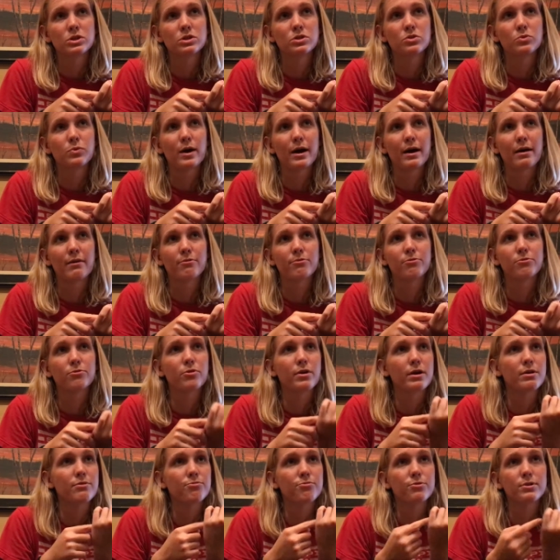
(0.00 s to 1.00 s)
You have
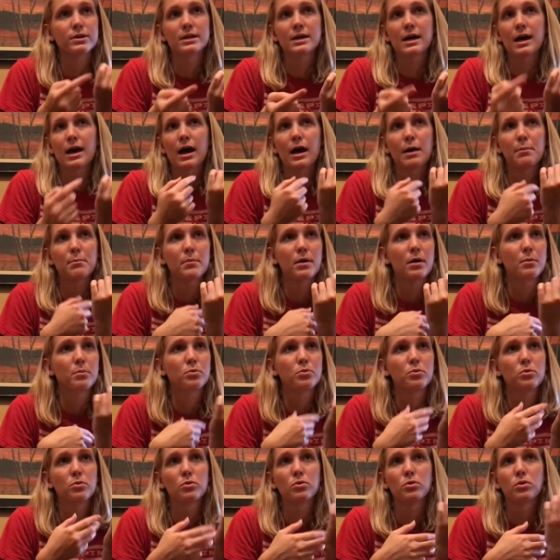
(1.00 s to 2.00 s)
great free time, a
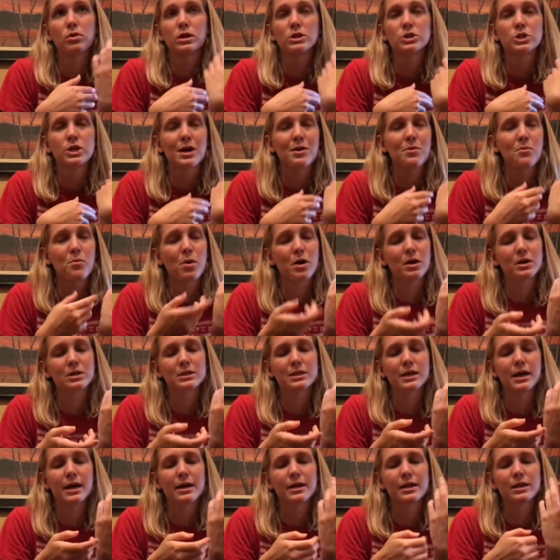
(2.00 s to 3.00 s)
pool, a giant water
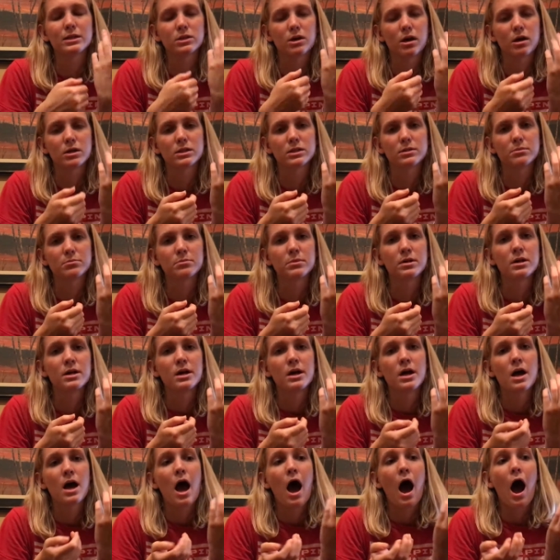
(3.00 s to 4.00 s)
slide. It's awesome.
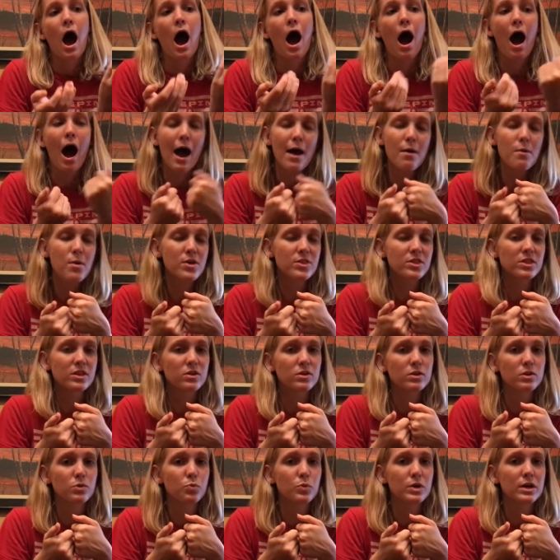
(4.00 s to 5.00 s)
I went
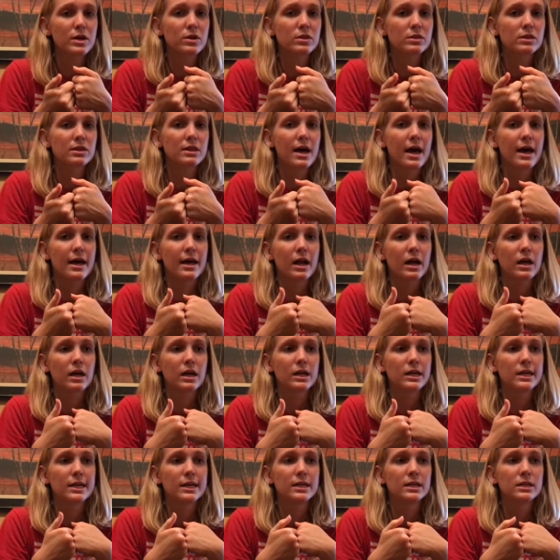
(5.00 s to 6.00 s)
there the week that
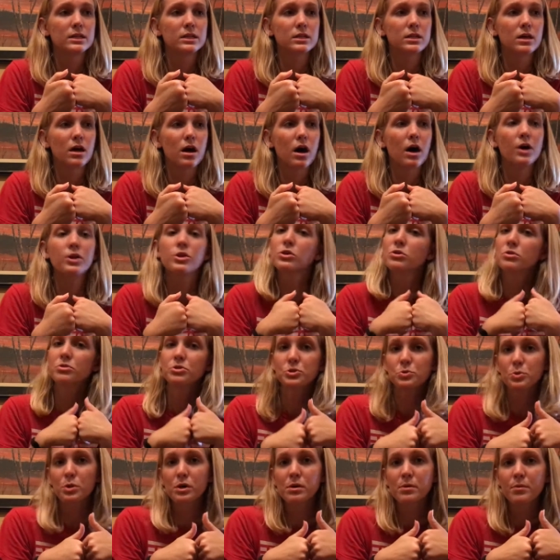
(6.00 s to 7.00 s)
is
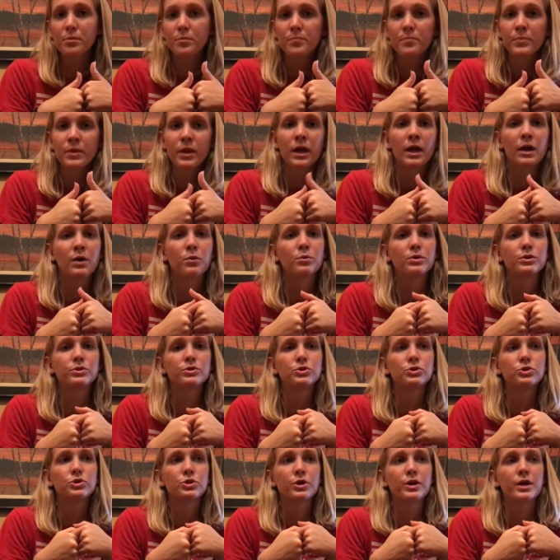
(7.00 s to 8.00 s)
unusual. It
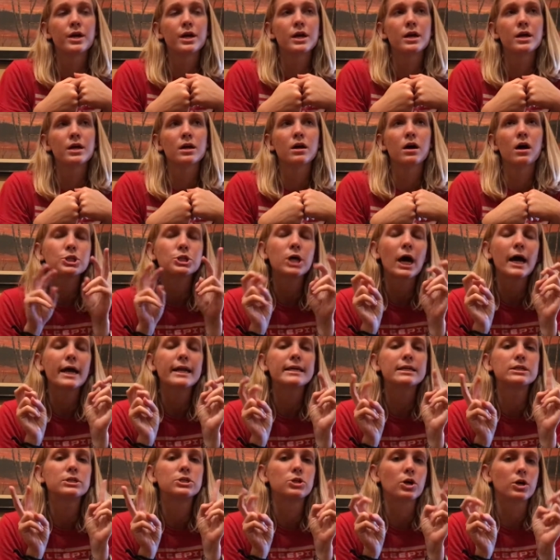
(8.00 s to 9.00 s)
was during
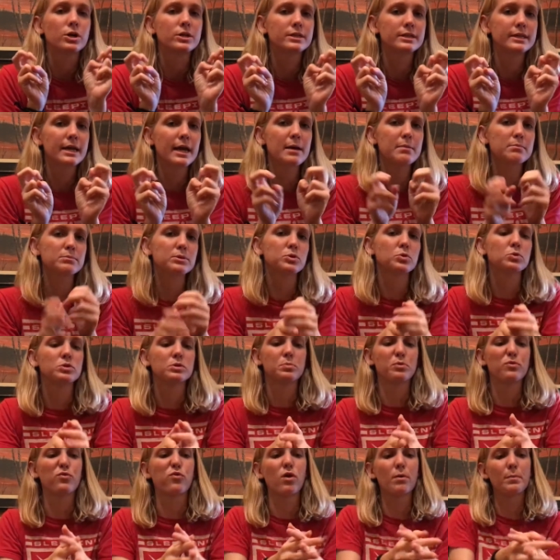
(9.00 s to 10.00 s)
Shining Stars camp, so it was a
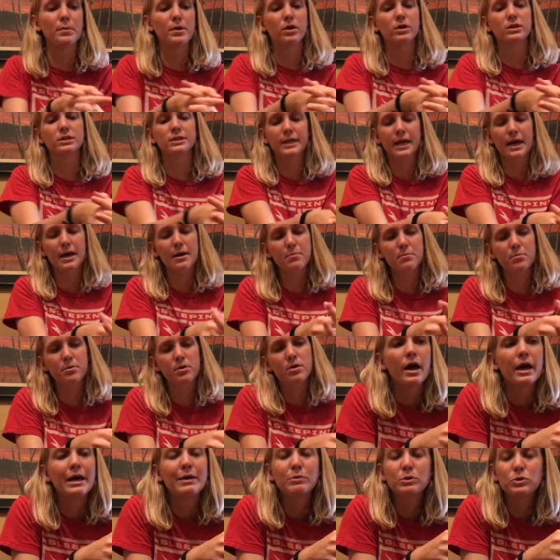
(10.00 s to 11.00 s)
performing arts camp,
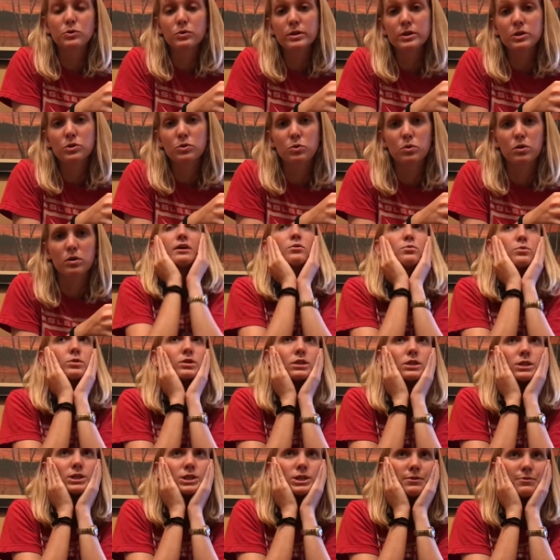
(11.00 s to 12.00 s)
and it was really cool. It
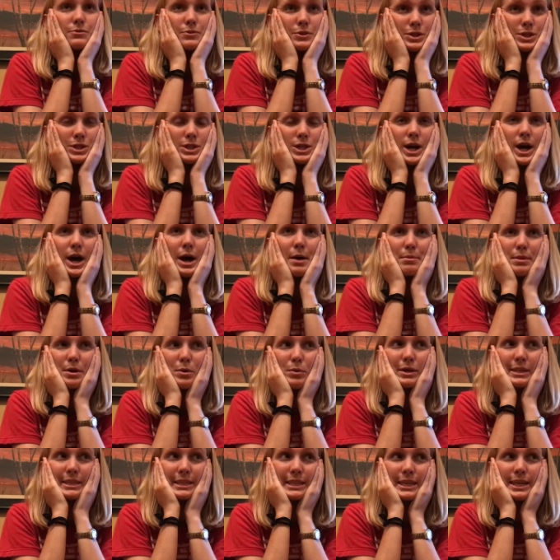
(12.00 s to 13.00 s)
was the first time that
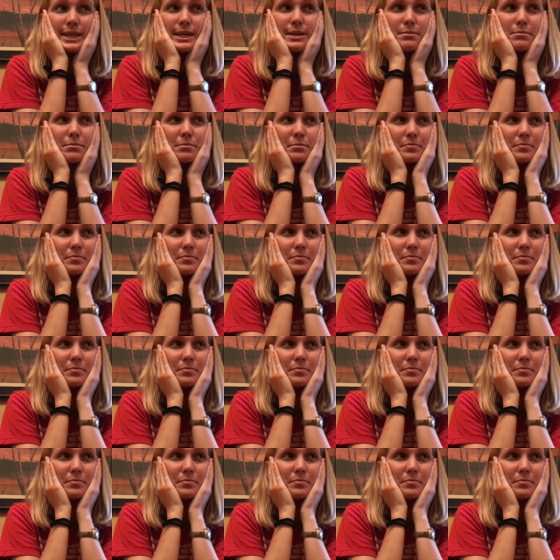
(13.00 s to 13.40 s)
we did it,